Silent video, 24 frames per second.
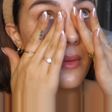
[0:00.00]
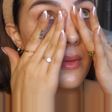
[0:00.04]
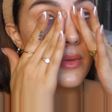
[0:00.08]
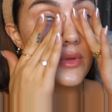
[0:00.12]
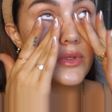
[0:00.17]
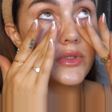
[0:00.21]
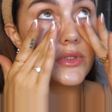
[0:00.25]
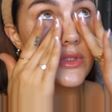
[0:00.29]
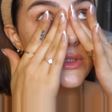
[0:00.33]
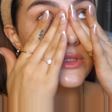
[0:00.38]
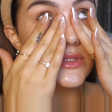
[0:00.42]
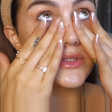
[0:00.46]

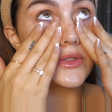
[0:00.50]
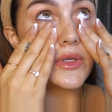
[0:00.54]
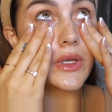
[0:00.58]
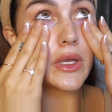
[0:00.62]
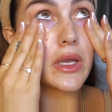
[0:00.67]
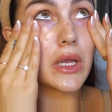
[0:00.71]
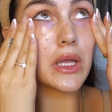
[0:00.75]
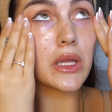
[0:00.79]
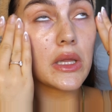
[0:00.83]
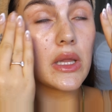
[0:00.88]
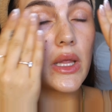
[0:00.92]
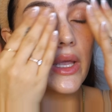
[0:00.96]
I'm just
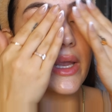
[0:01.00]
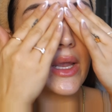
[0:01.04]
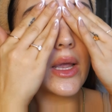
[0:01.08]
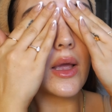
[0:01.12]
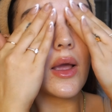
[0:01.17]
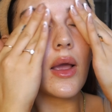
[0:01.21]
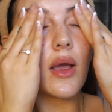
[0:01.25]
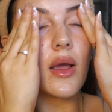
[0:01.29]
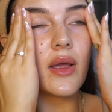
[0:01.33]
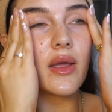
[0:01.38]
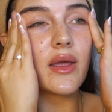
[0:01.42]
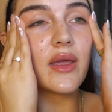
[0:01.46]
doing it like
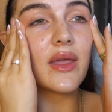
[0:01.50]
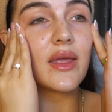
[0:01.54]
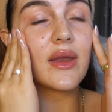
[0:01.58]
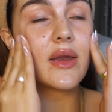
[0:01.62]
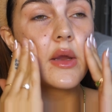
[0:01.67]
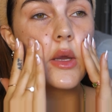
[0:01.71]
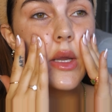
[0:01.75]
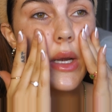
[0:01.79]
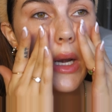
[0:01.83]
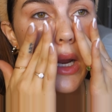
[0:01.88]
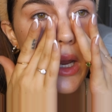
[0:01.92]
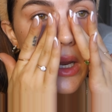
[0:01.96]

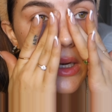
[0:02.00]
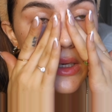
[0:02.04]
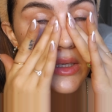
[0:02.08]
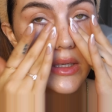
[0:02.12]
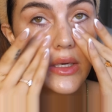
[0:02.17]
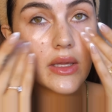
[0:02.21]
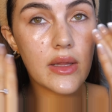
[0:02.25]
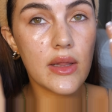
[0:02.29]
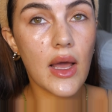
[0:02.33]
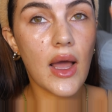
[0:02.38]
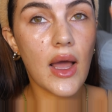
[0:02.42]
getting it under the